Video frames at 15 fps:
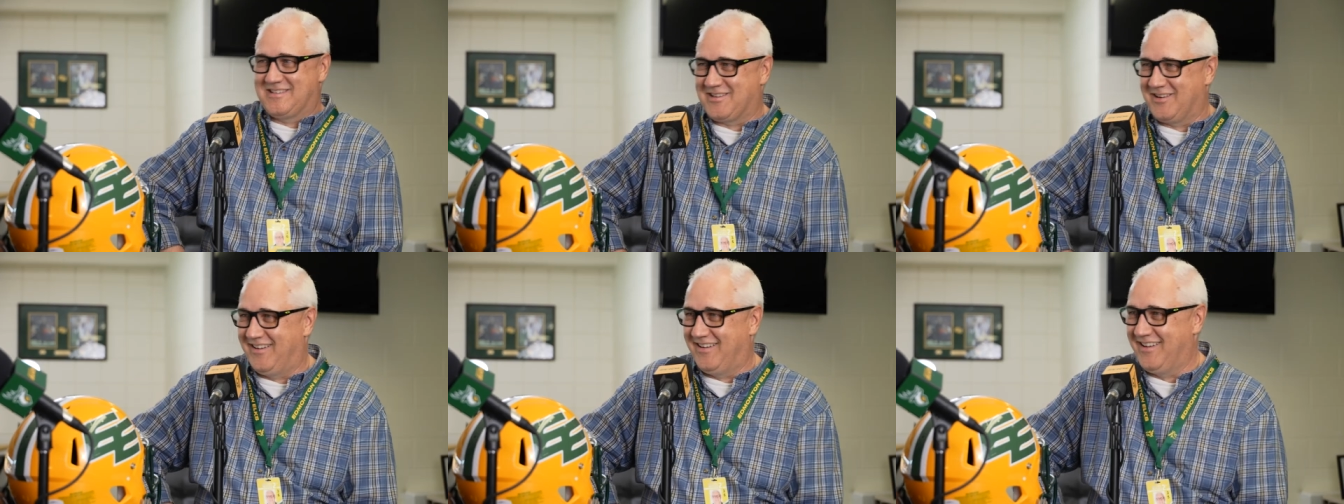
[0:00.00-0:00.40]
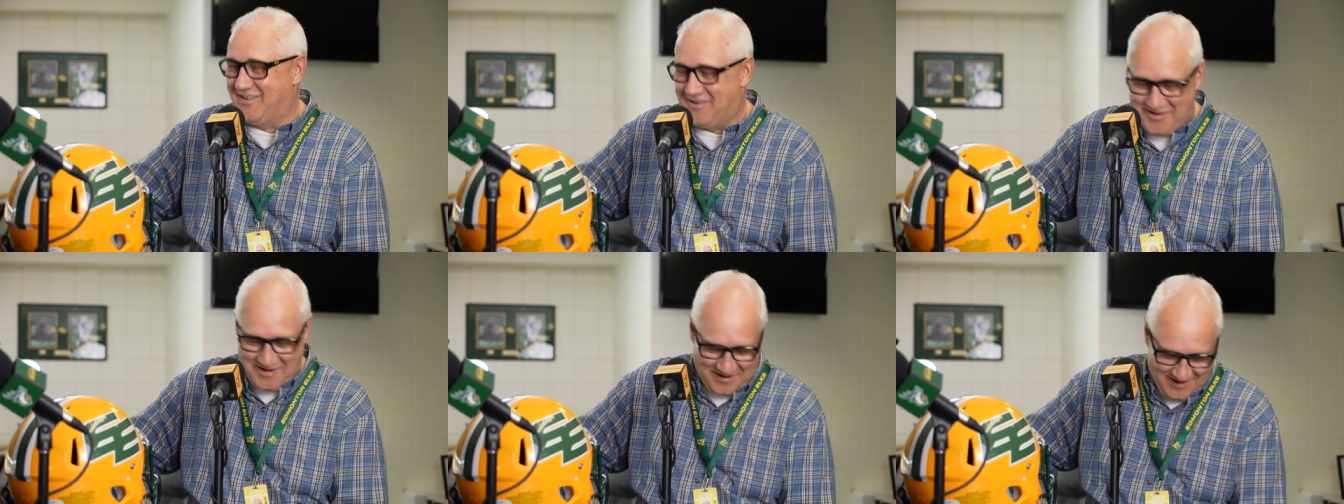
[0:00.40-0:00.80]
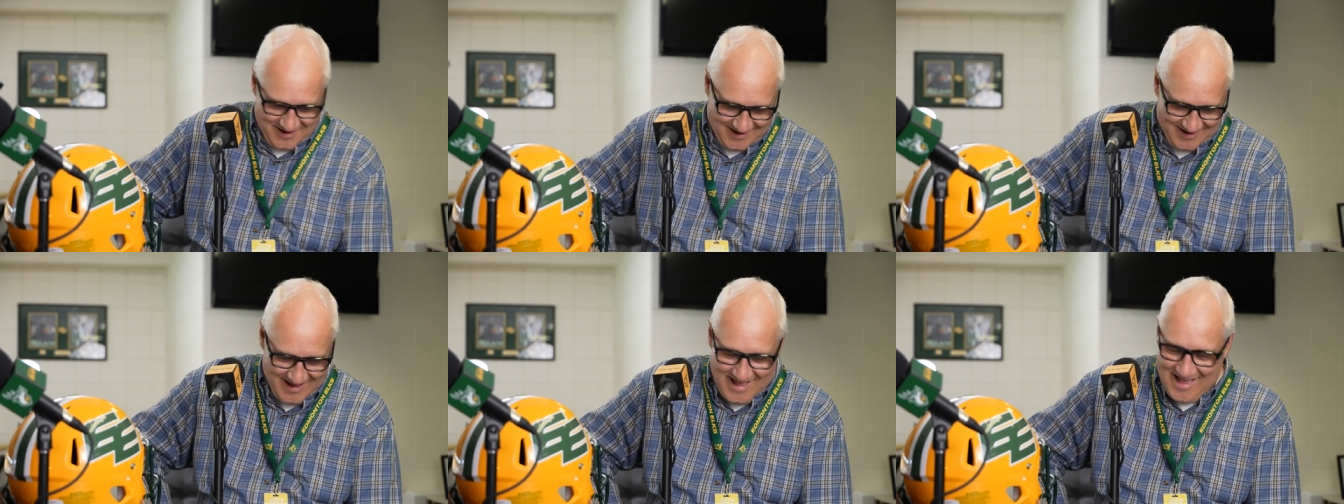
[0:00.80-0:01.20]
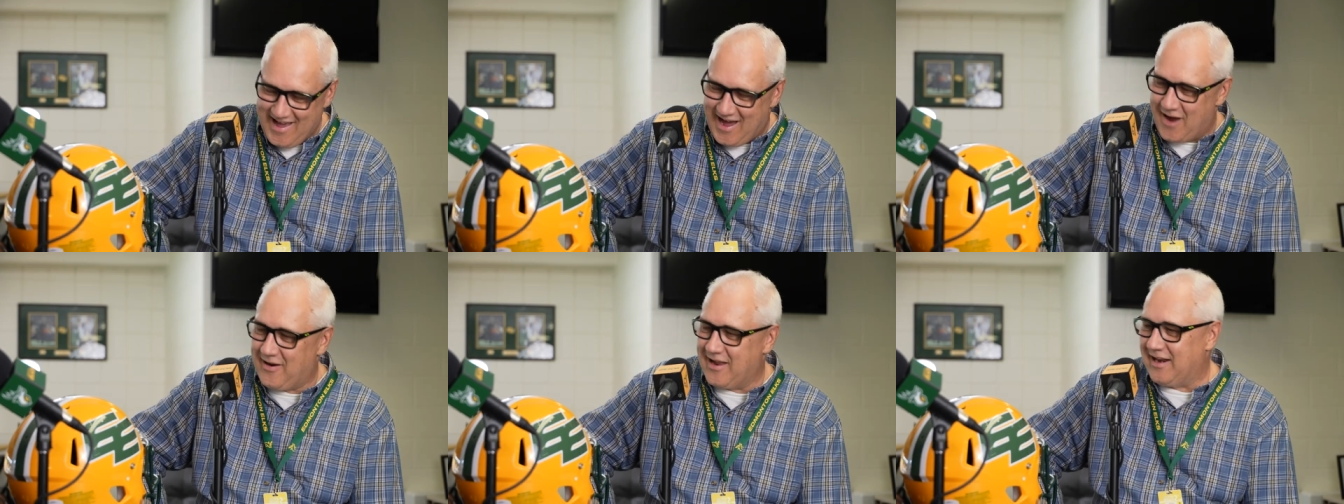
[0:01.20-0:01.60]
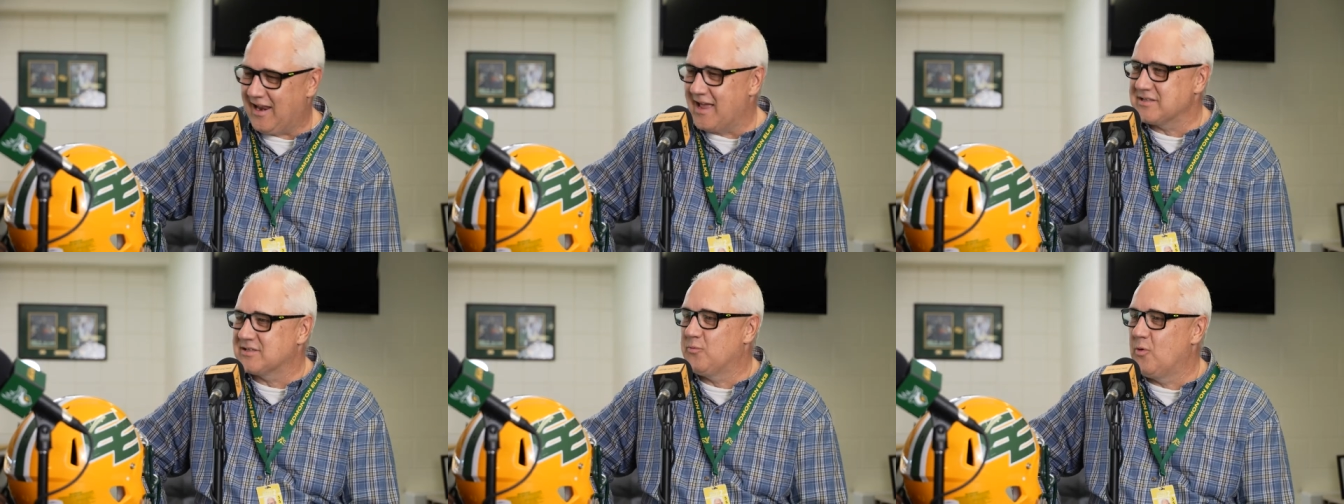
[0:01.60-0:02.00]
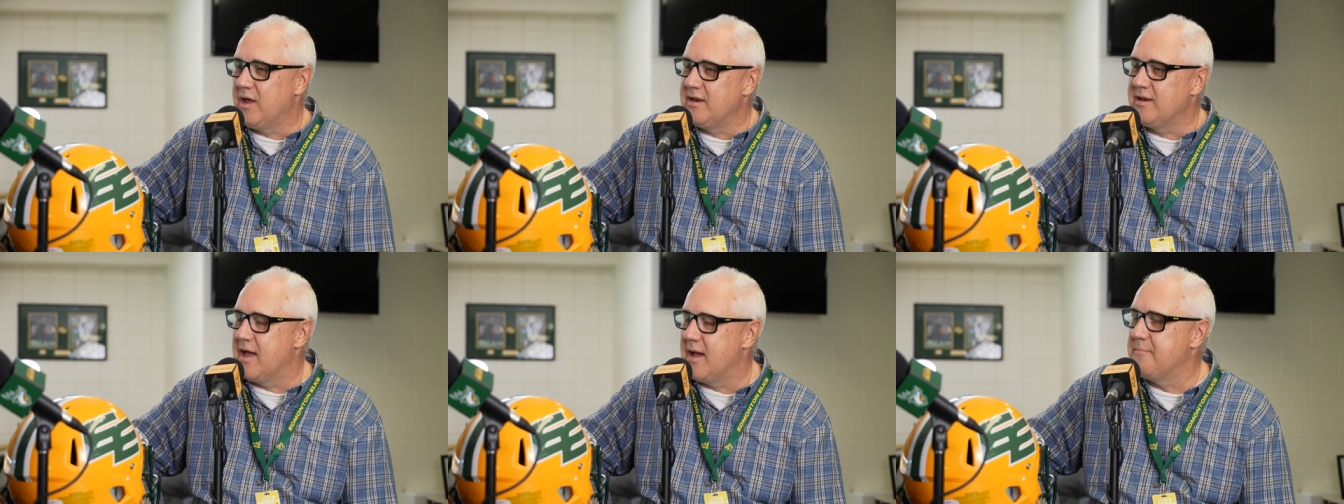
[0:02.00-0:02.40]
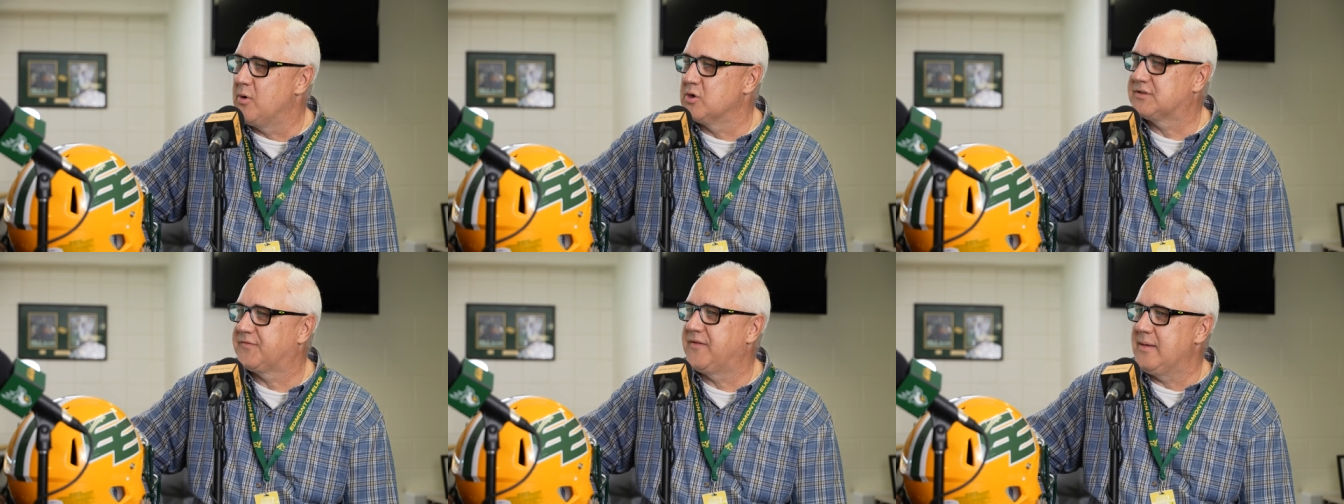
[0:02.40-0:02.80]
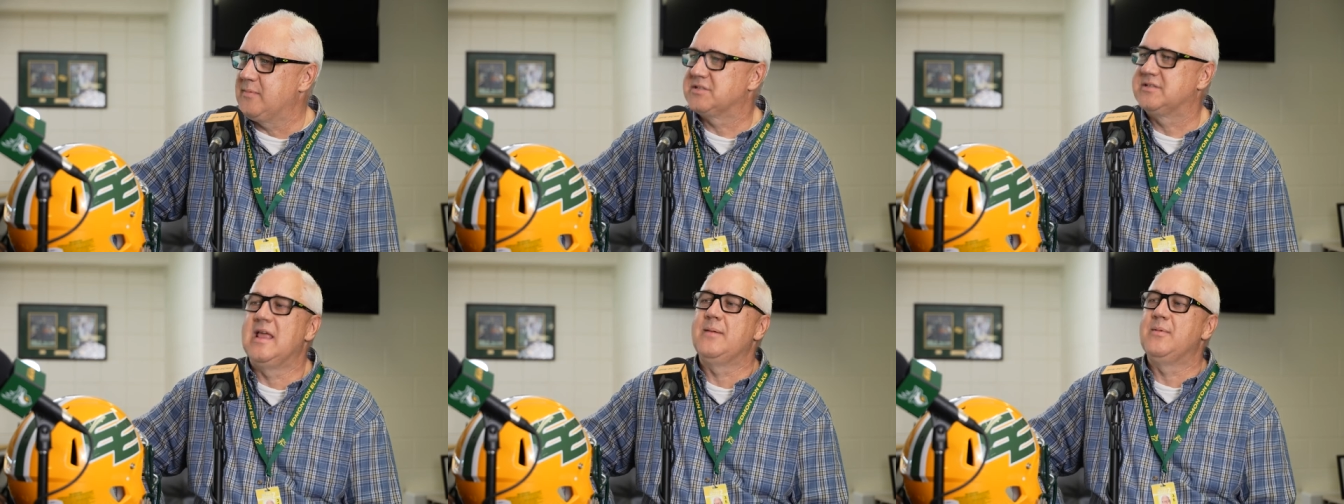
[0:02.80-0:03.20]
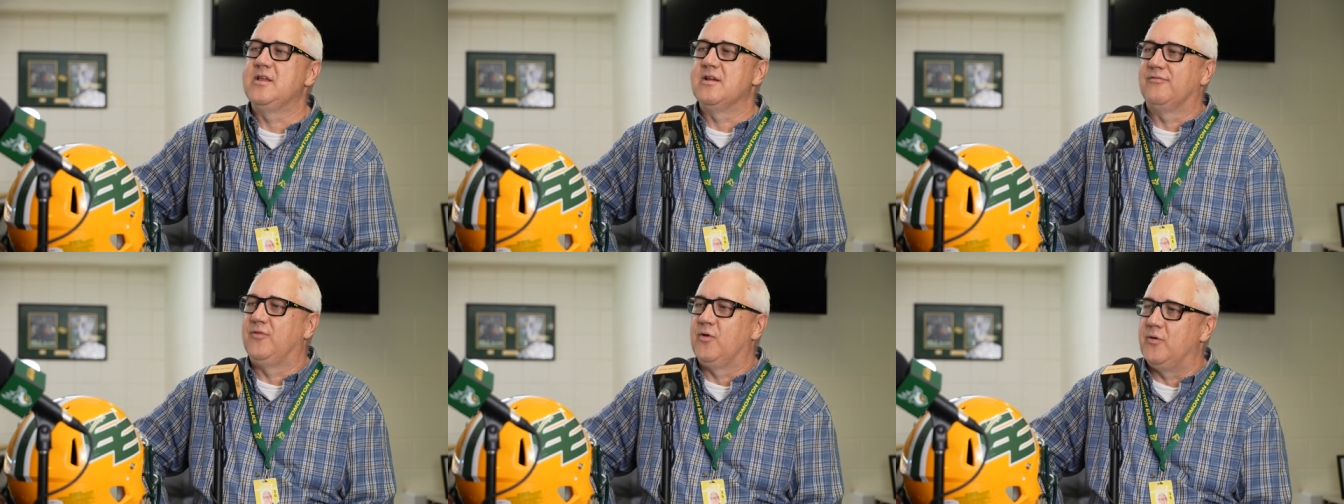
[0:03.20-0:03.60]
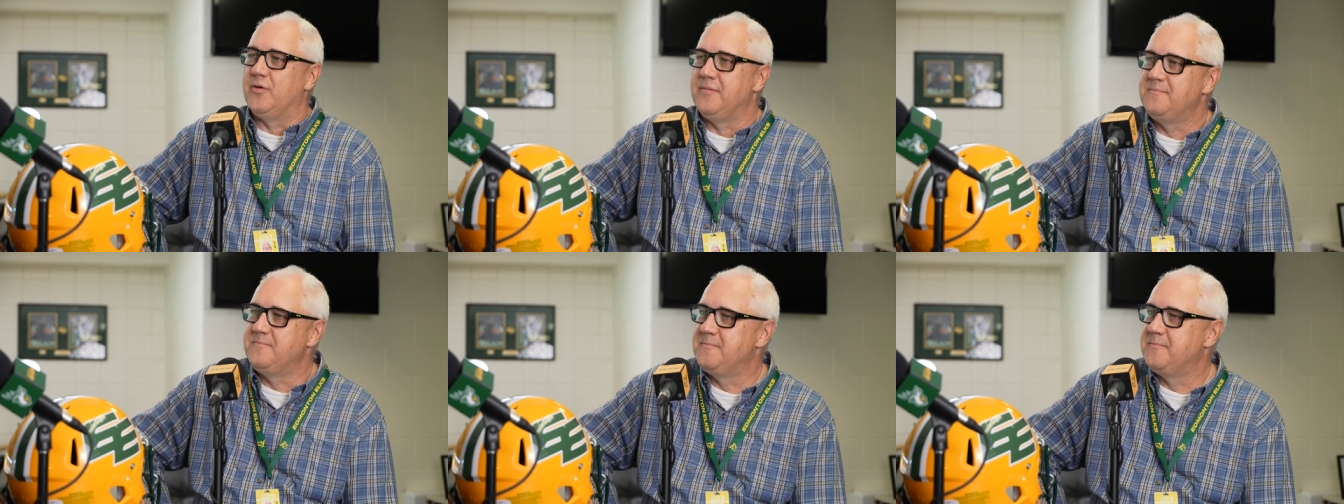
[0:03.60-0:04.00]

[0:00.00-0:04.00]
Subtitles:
so, you know, you're good. All right, last one. Most famous name in your phone.